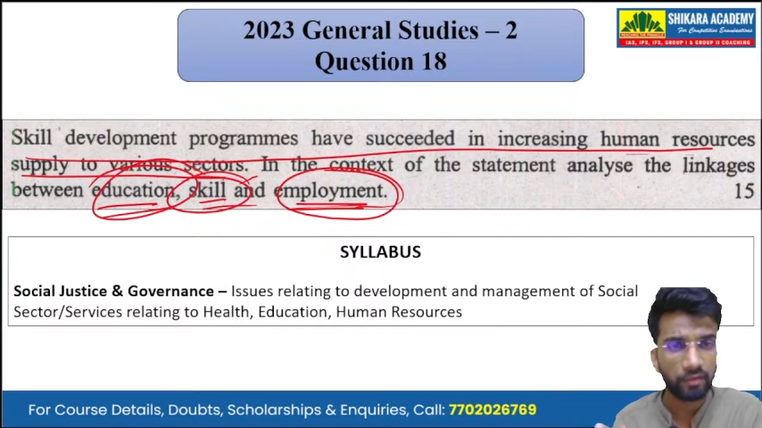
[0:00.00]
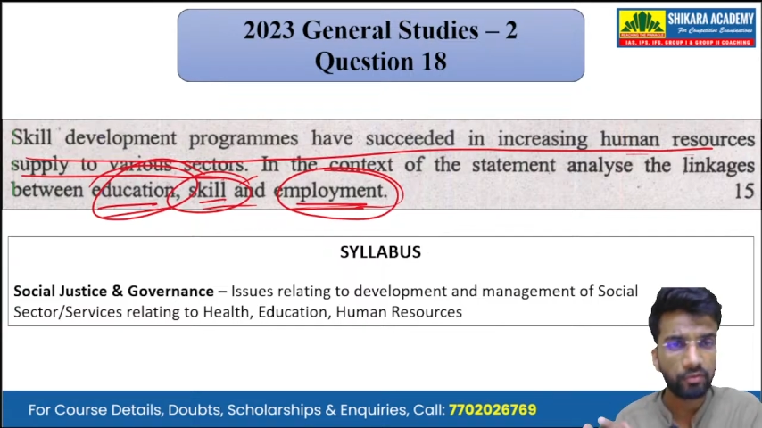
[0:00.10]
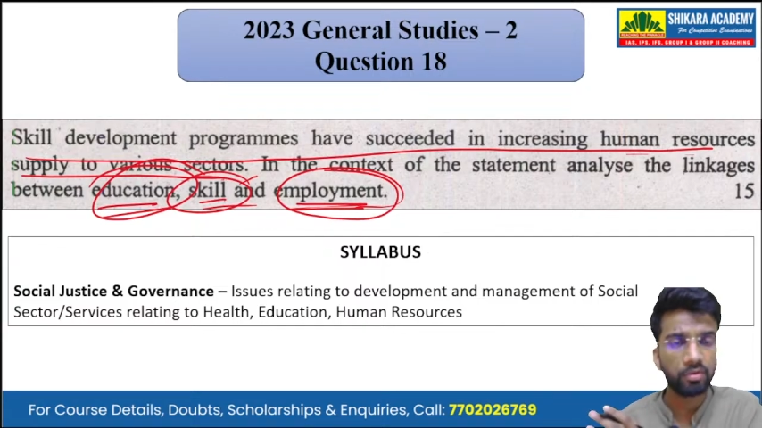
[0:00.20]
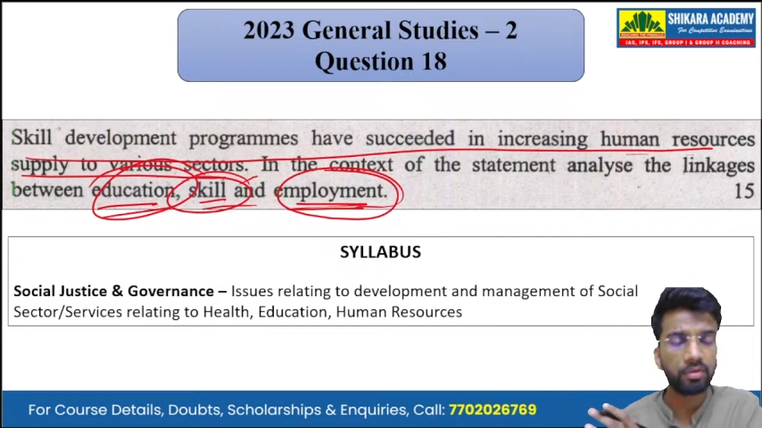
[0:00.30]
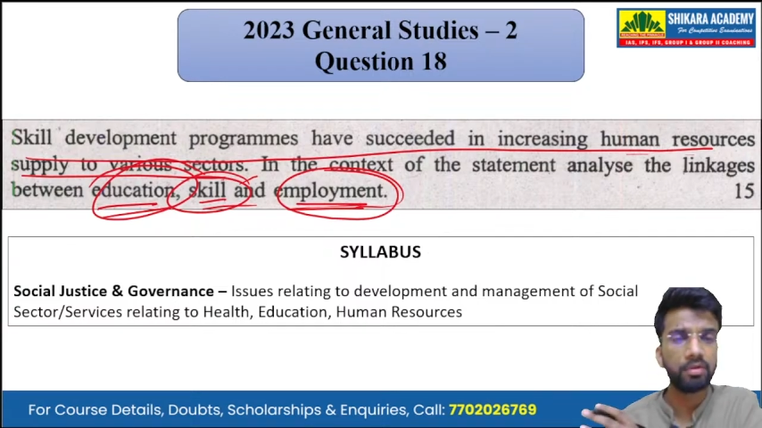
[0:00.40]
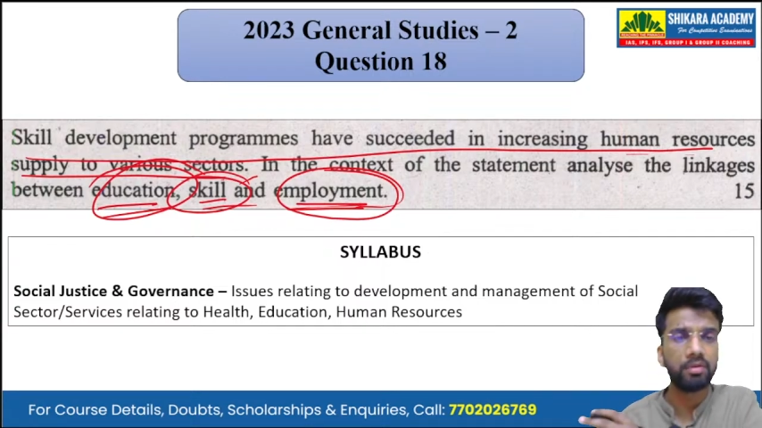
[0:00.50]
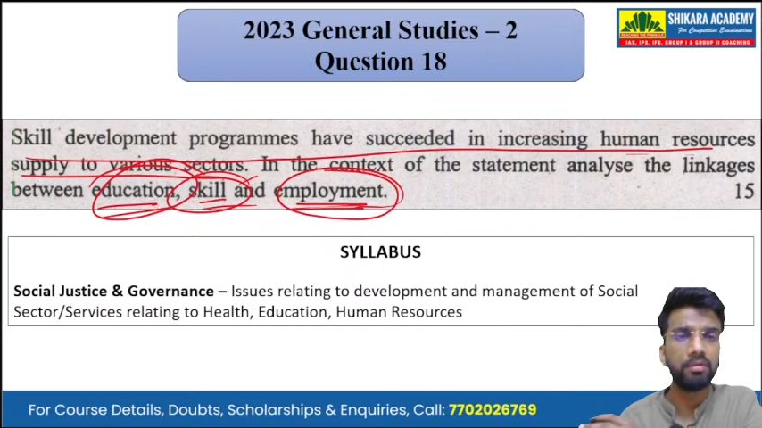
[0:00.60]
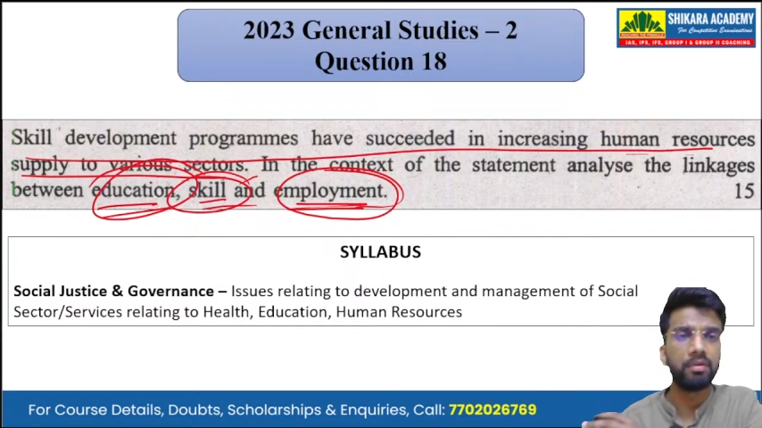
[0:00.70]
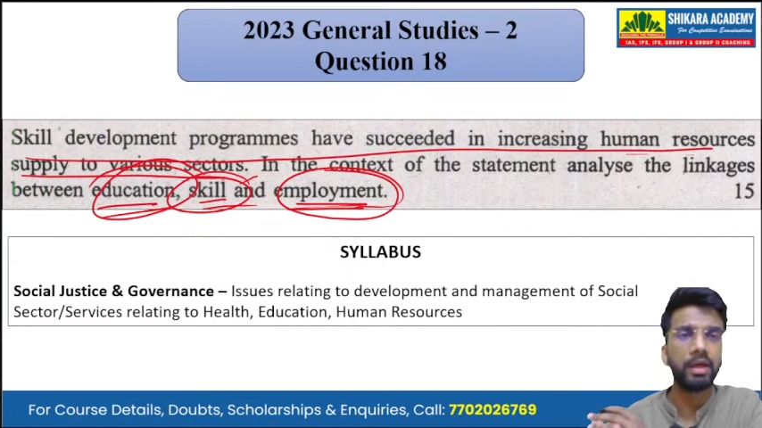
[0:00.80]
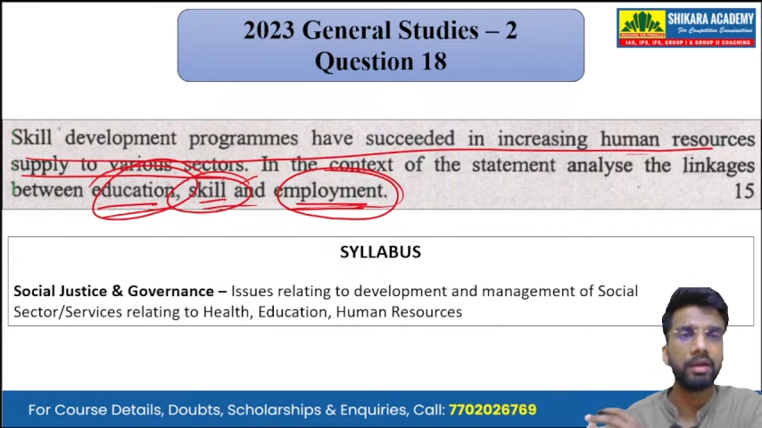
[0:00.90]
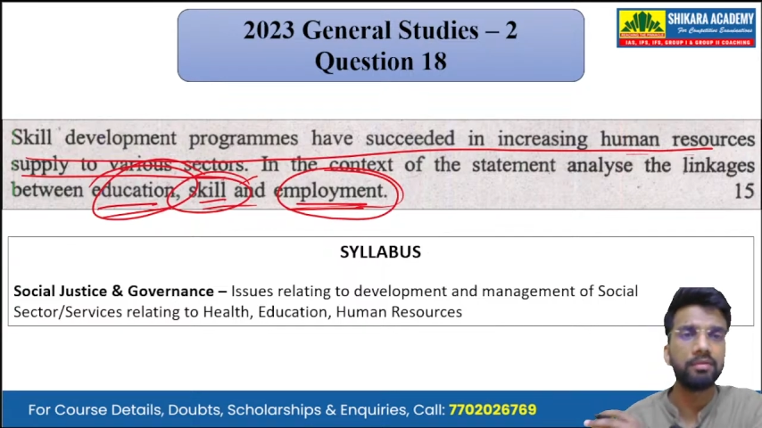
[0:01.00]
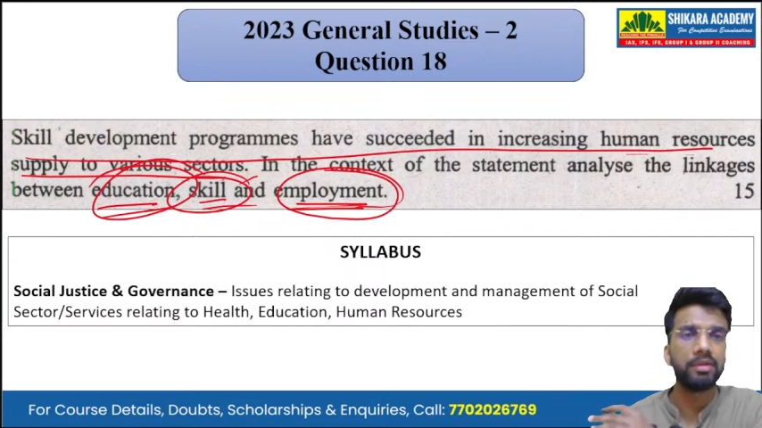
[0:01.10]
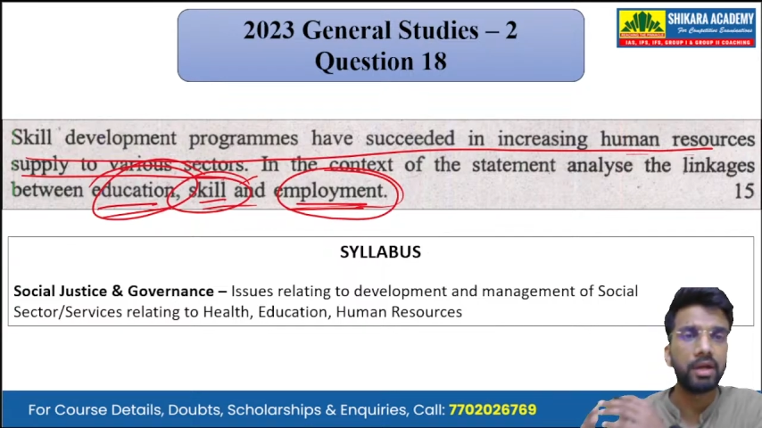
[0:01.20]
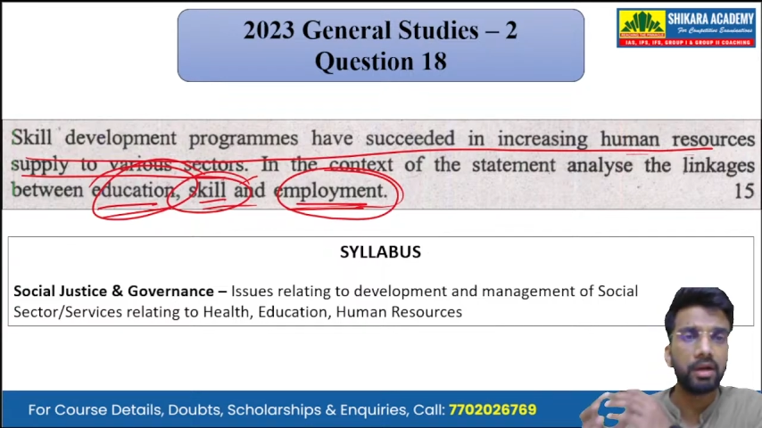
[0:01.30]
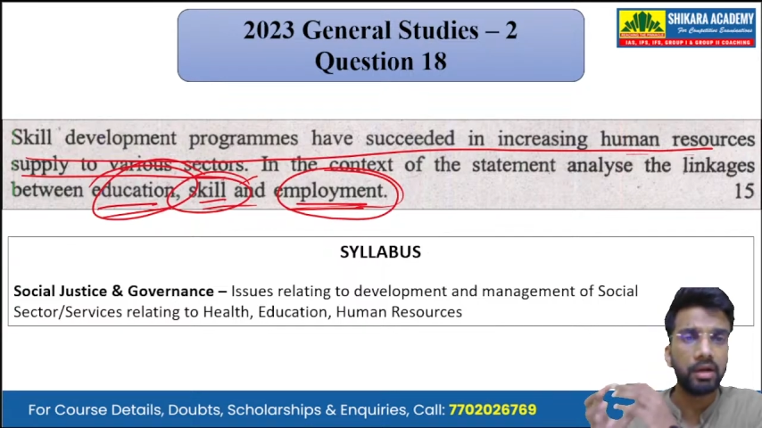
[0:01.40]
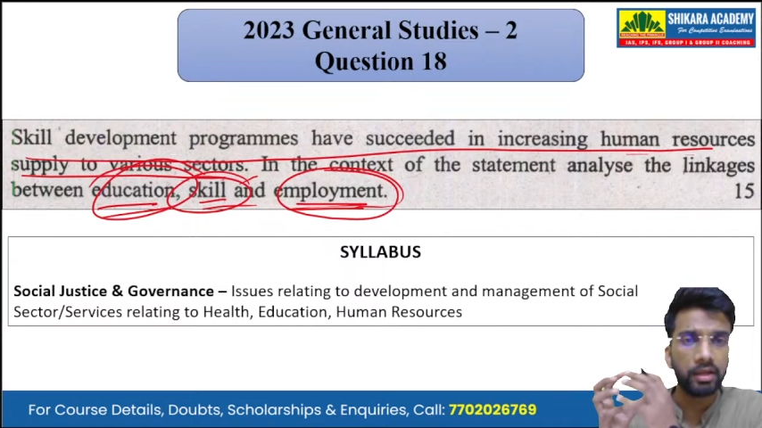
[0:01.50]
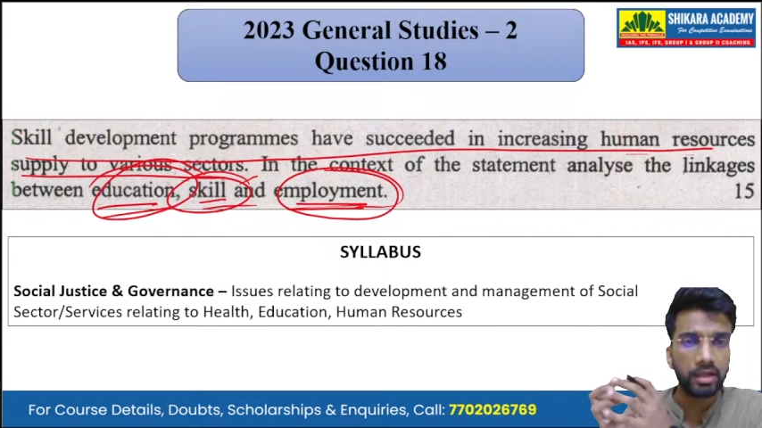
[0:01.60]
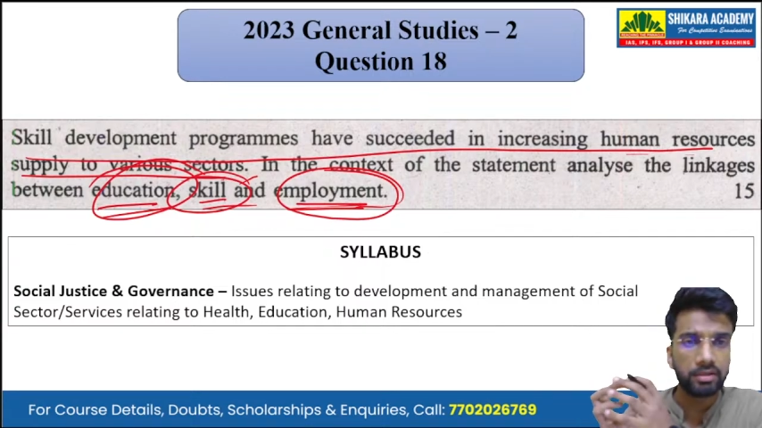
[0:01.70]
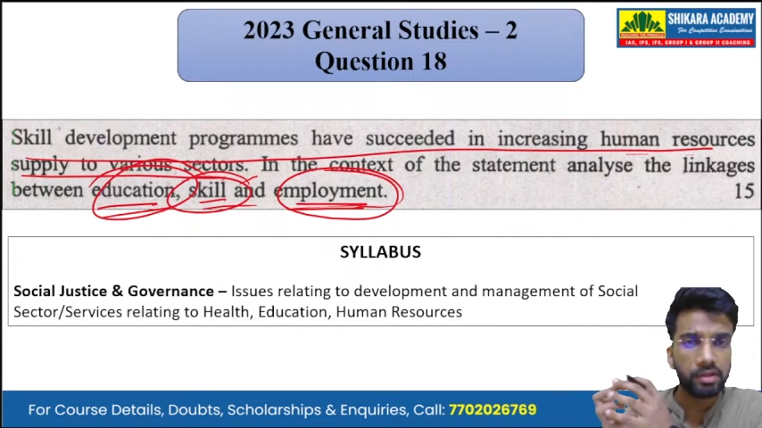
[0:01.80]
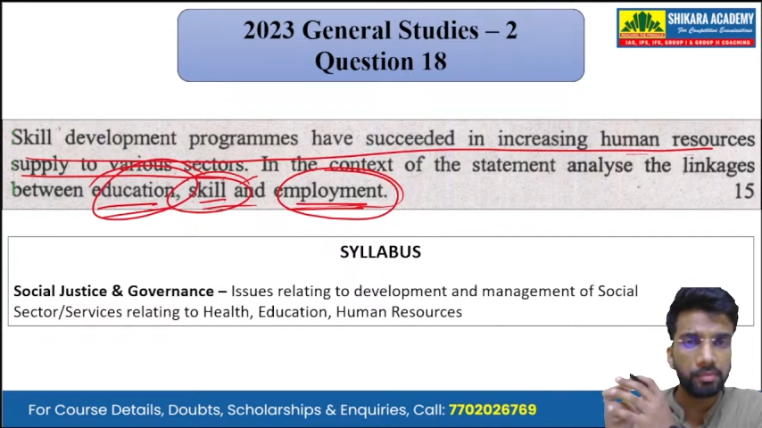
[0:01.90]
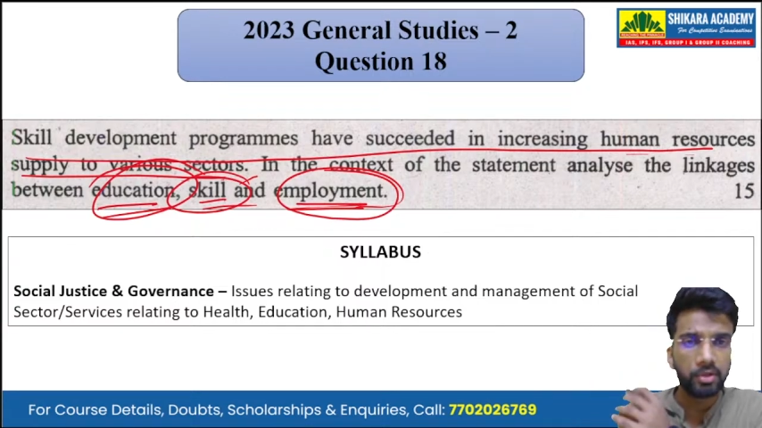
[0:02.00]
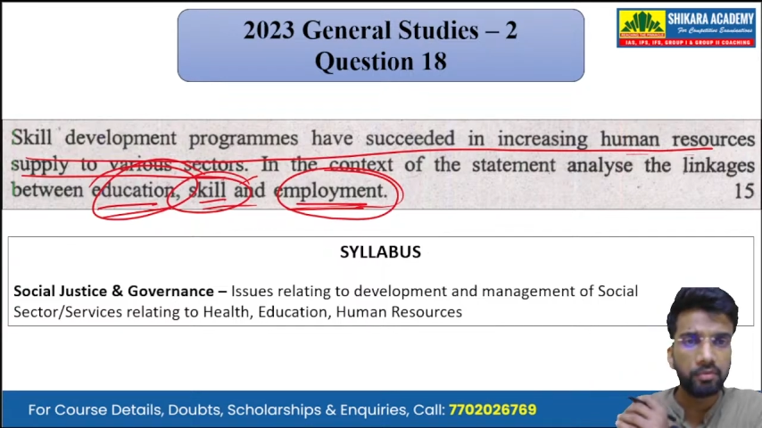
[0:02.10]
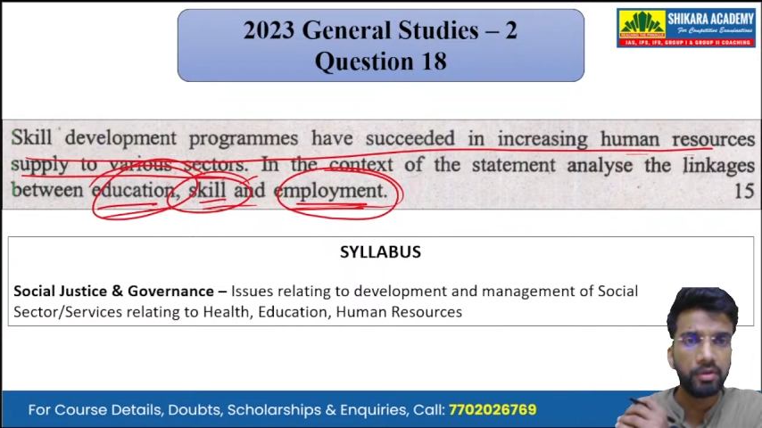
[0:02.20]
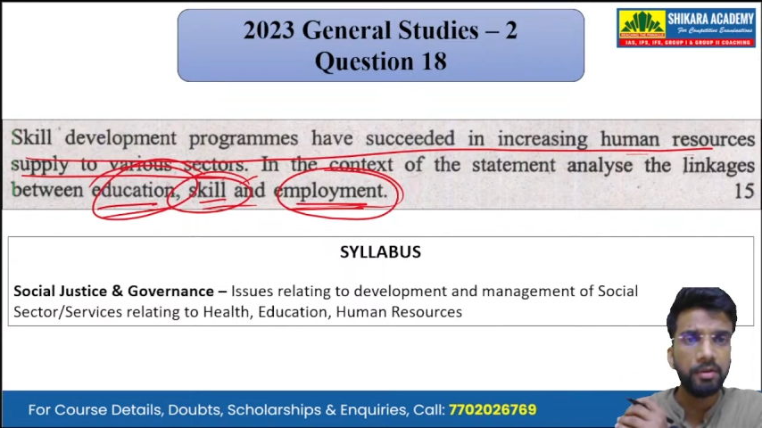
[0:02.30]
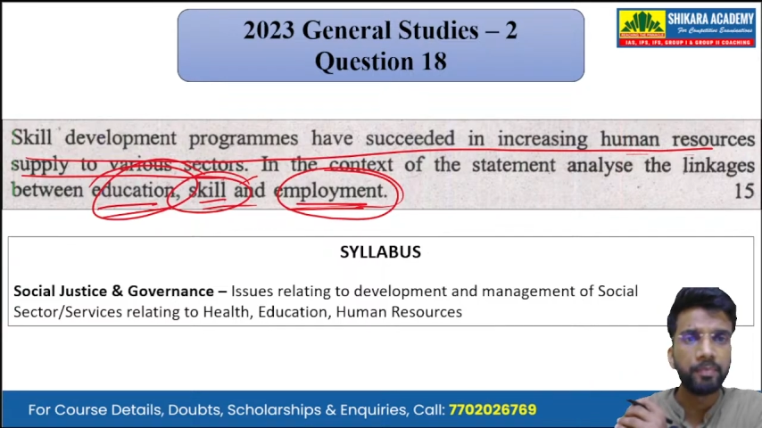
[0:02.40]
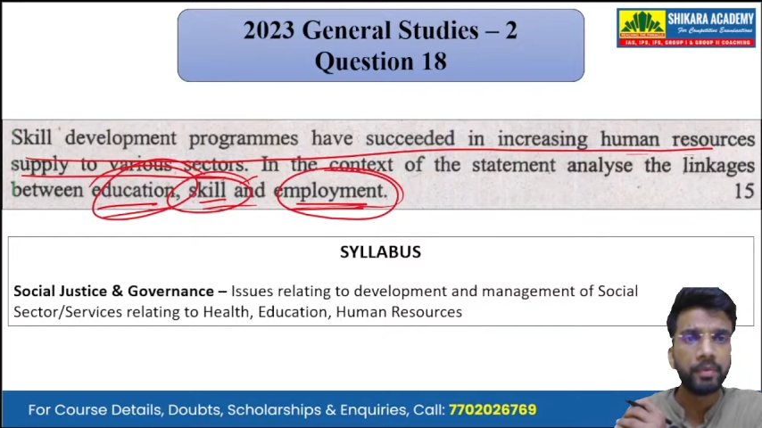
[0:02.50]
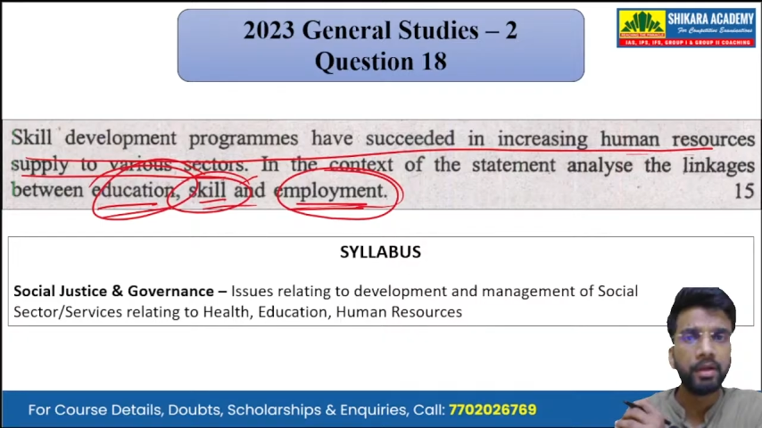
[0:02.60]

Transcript: We have to like there are linkages between